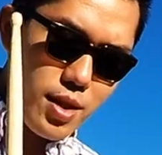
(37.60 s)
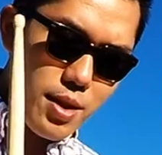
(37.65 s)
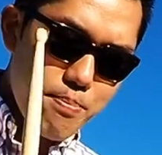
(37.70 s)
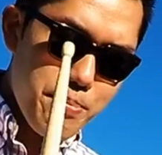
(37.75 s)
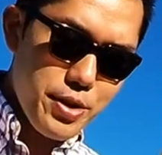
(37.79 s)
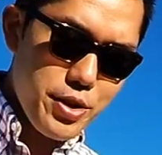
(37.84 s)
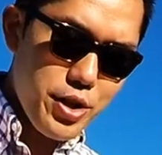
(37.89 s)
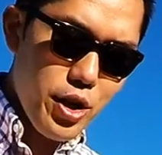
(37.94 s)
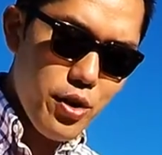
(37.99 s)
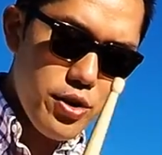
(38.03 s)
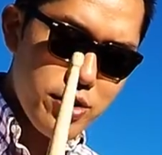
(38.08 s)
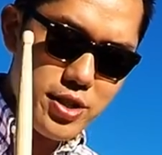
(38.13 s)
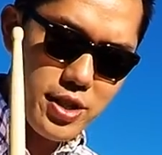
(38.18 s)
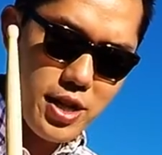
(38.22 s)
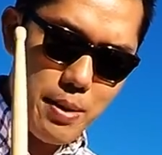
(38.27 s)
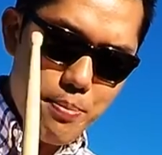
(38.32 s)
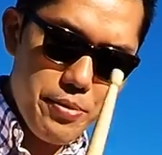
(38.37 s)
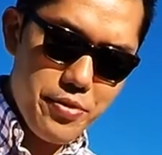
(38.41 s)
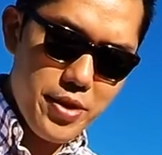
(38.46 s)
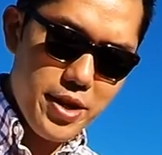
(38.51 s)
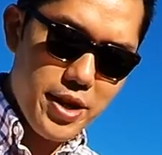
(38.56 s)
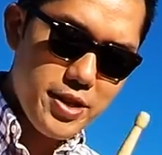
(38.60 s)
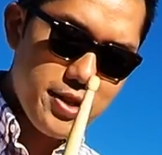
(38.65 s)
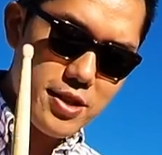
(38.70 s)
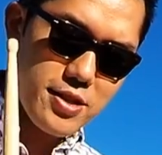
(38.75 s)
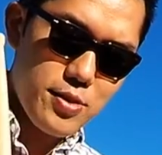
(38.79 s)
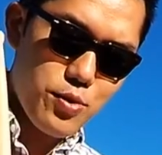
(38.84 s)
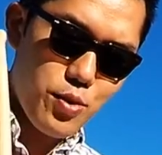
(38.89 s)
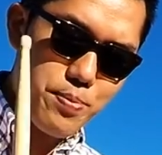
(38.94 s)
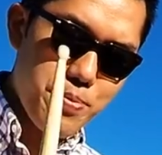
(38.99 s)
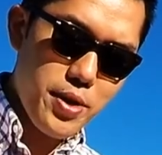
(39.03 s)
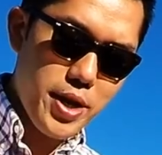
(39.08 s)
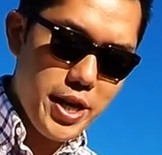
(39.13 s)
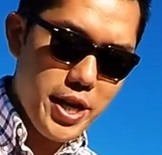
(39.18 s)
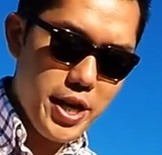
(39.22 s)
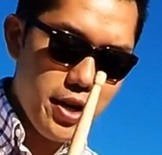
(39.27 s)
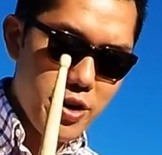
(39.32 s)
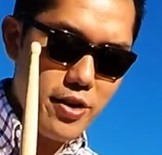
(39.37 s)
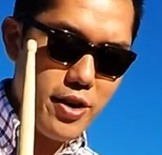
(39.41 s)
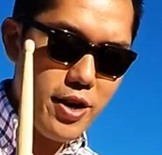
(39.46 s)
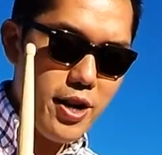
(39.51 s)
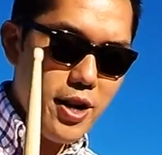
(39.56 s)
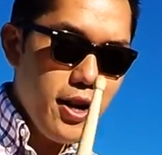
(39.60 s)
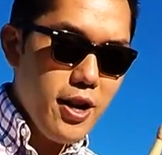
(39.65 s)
But notice a couple things as we're playing here.